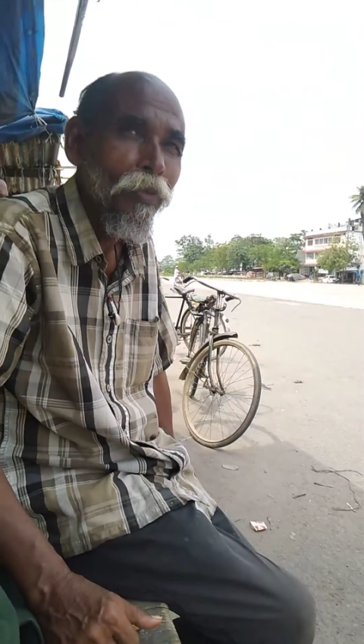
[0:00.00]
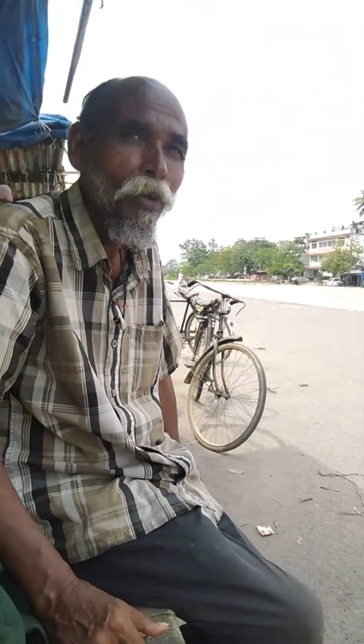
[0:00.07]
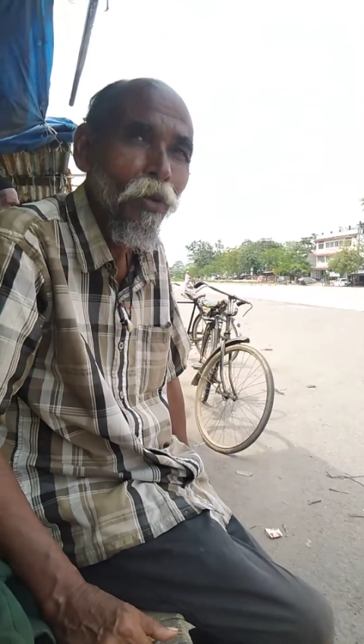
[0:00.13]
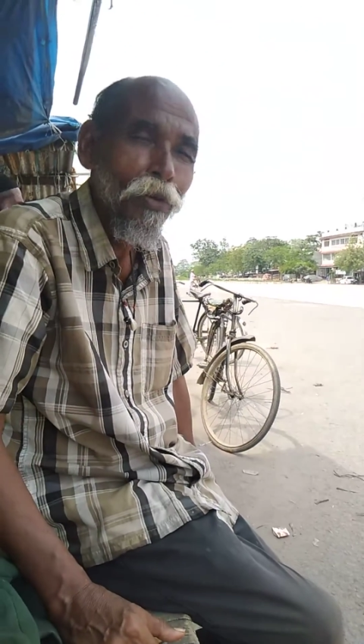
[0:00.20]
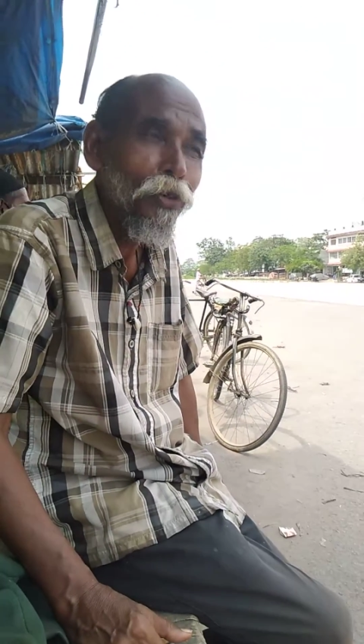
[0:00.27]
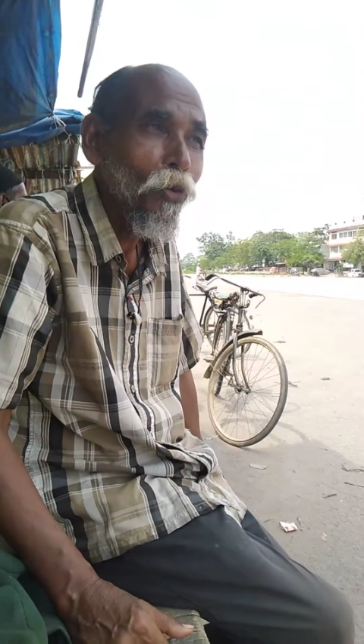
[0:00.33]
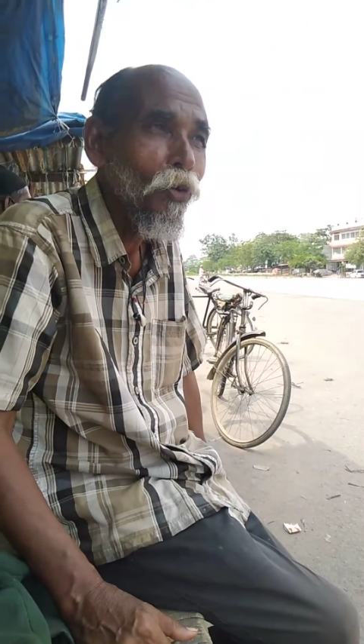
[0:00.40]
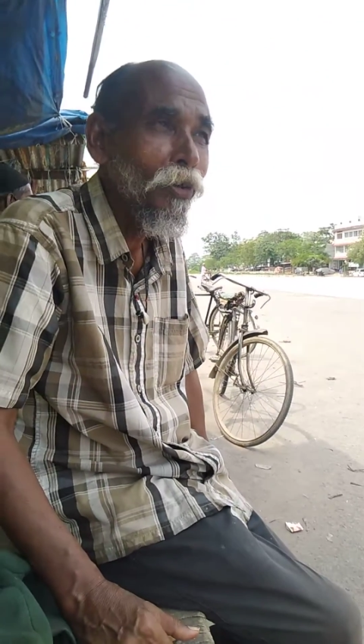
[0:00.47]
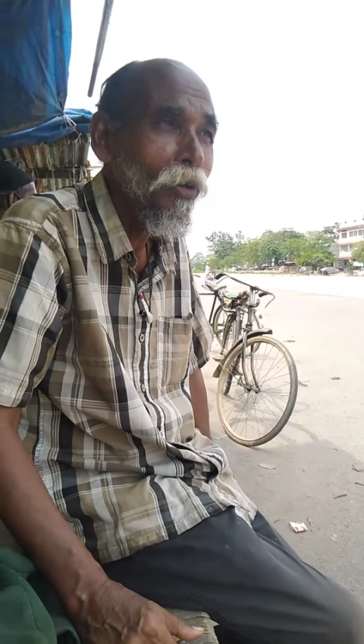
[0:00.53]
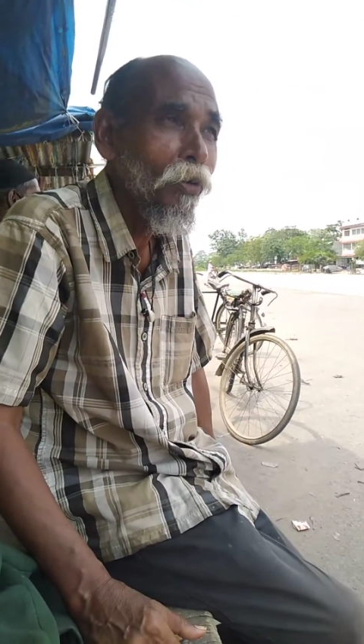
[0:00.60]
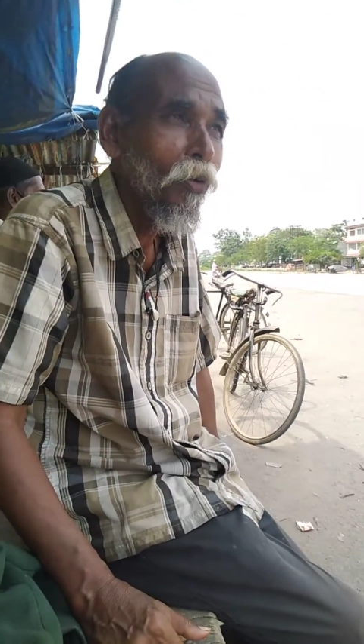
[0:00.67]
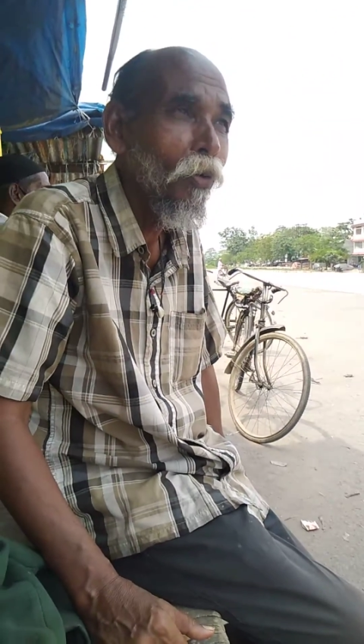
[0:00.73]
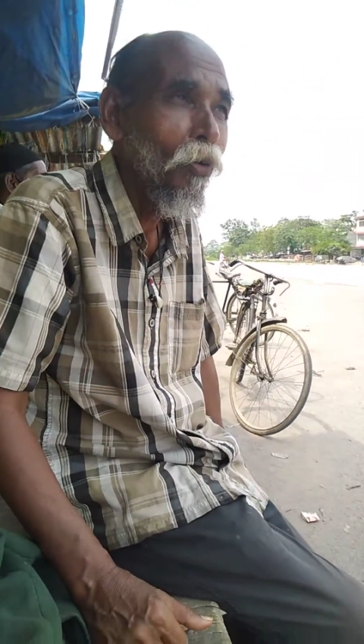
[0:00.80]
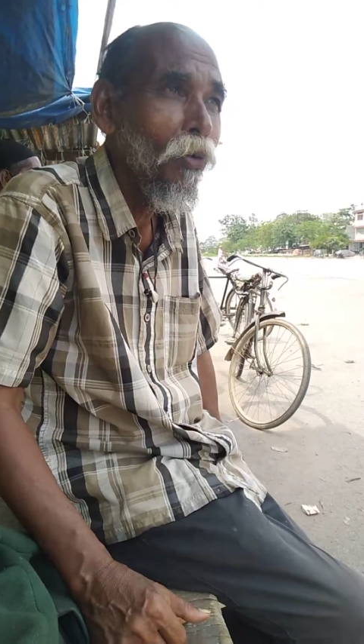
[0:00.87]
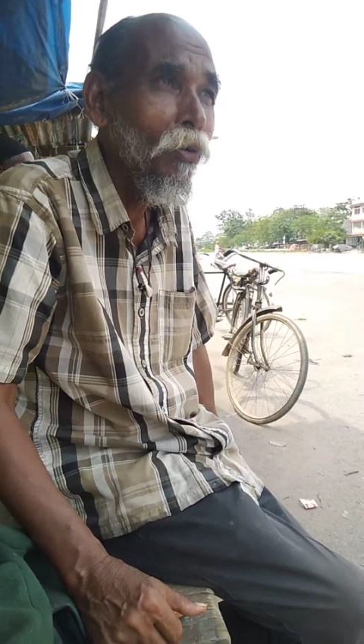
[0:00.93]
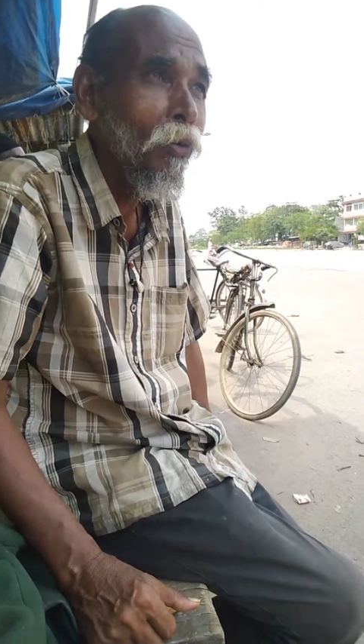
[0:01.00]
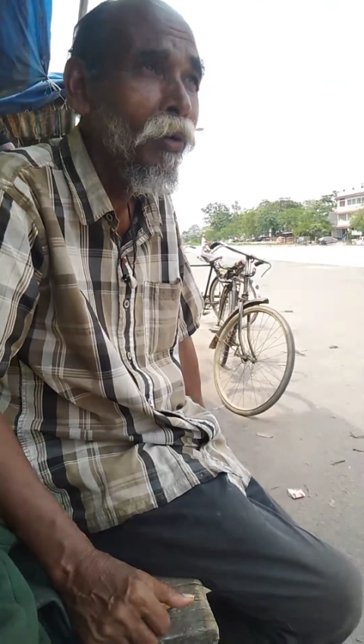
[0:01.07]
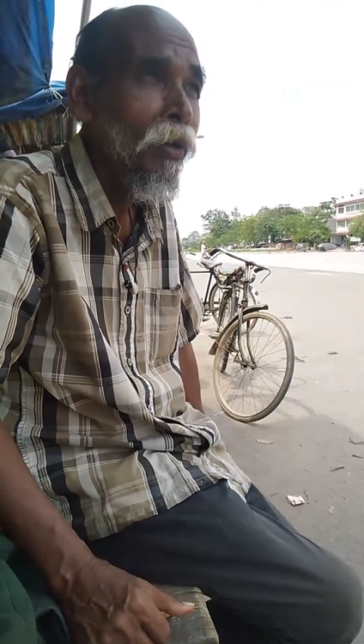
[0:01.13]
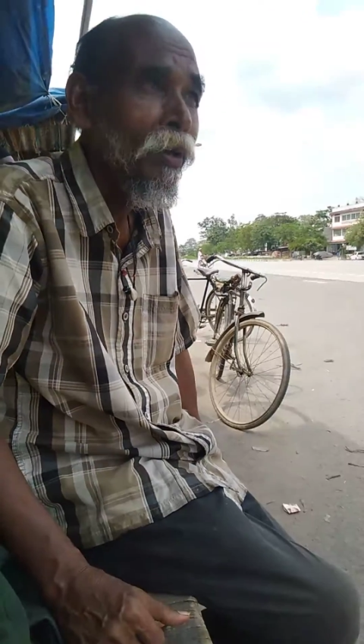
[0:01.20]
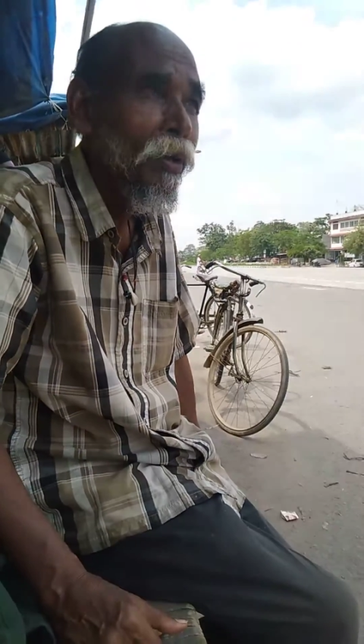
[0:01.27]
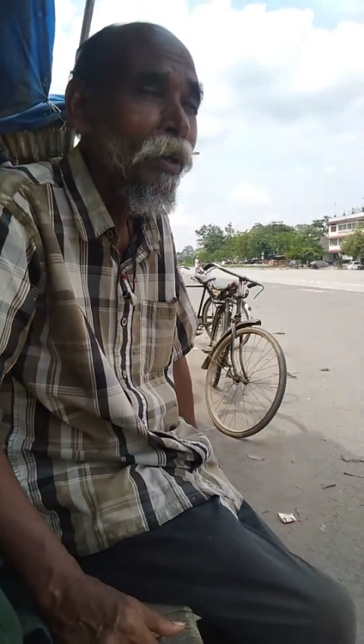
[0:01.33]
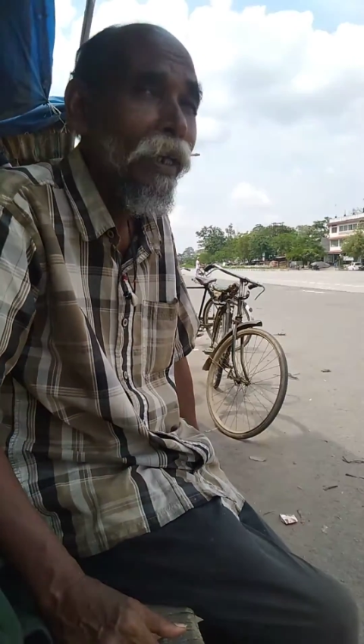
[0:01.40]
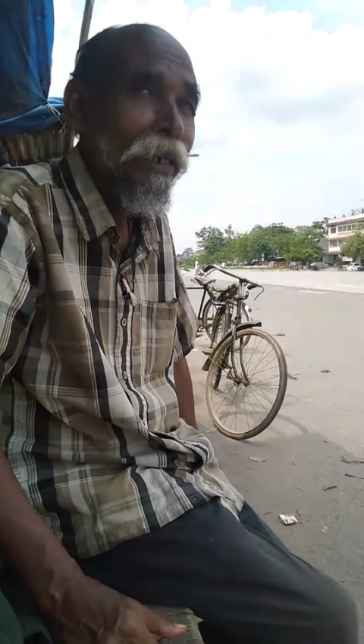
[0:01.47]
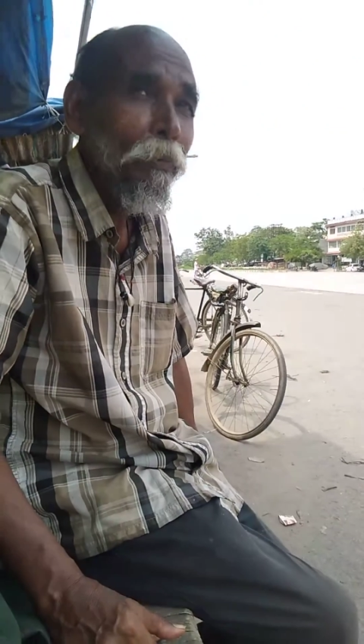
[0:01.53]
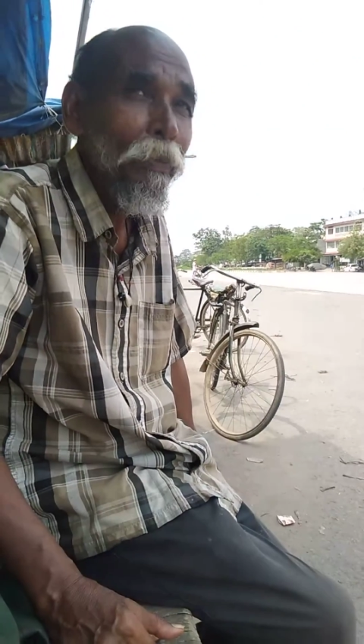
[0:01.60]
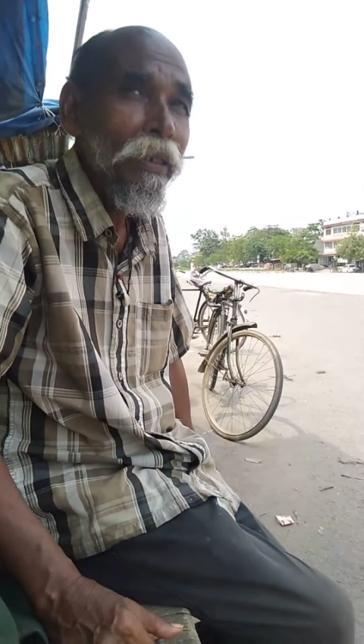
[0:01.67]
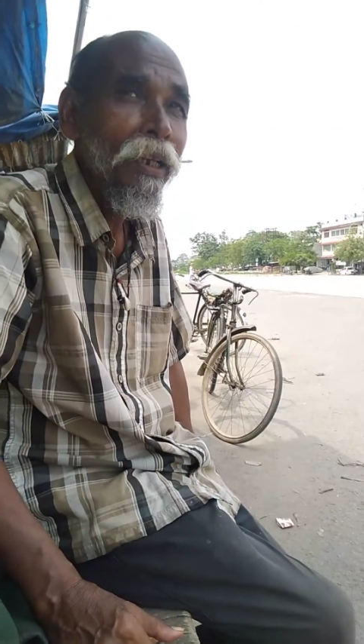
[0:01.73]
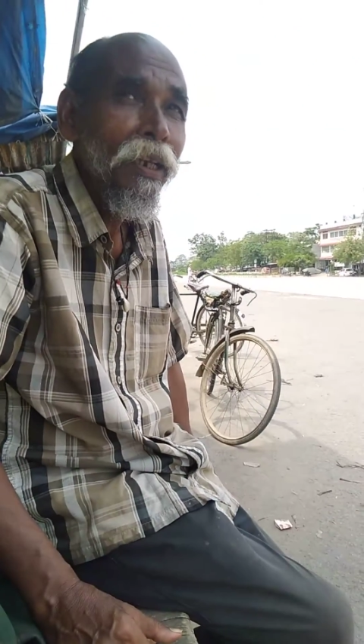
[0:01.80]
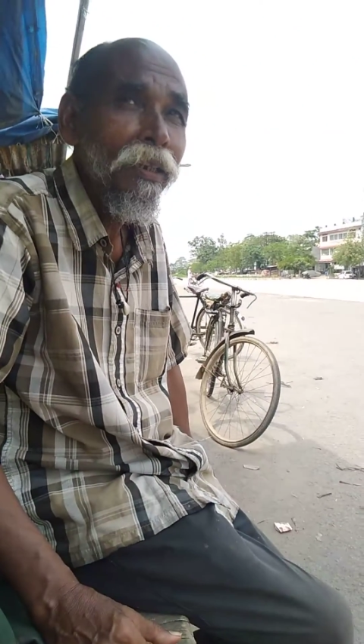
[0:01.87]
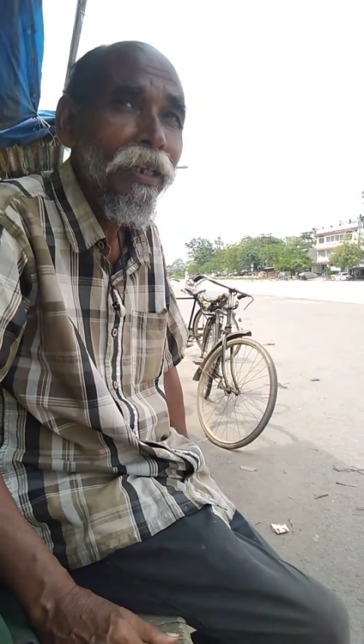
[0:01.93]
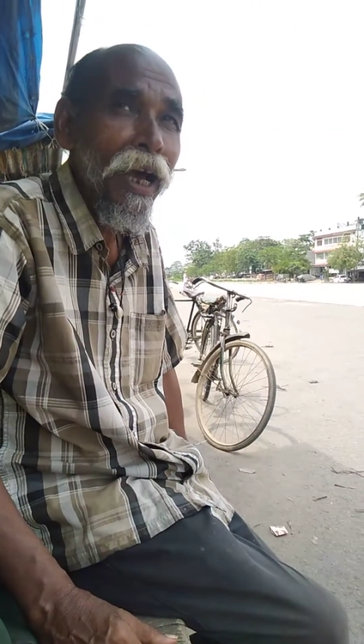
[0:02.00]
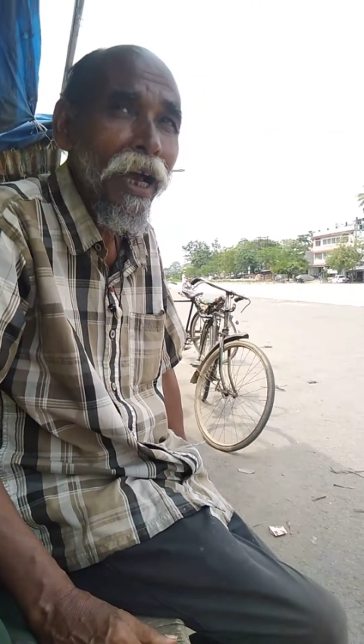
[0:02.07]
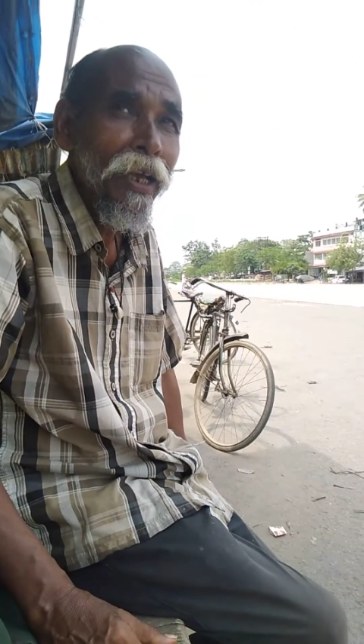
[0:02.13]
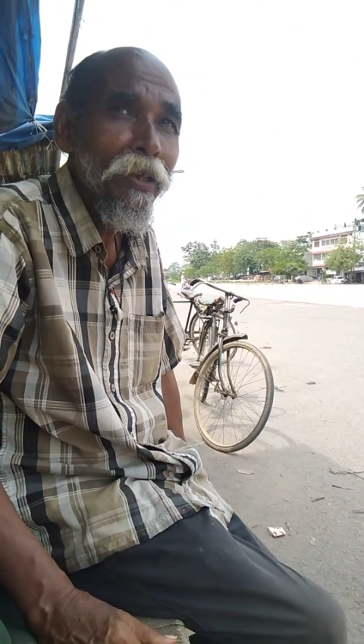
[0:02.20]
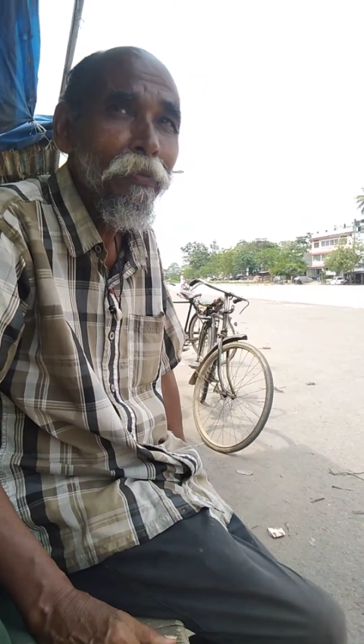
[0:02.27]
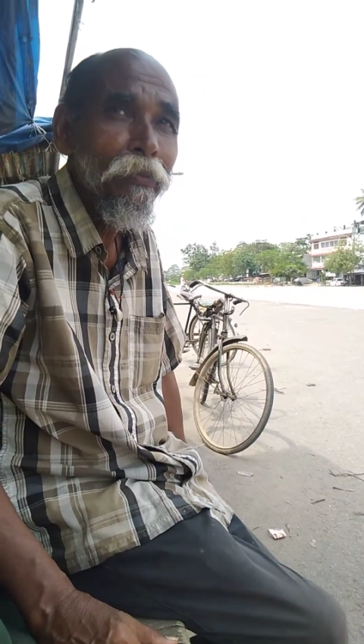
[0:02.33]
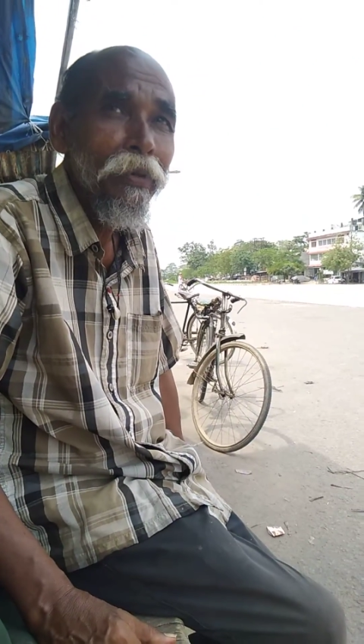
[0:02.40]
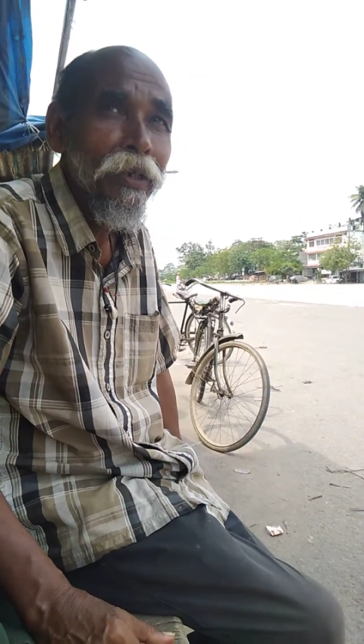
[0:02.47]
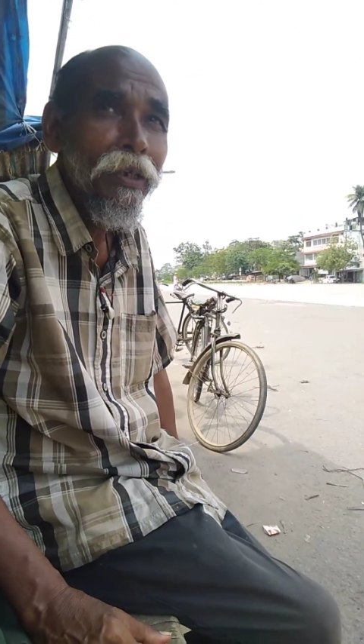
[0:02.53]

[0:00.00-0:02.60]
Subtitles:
Also, you in the middle time,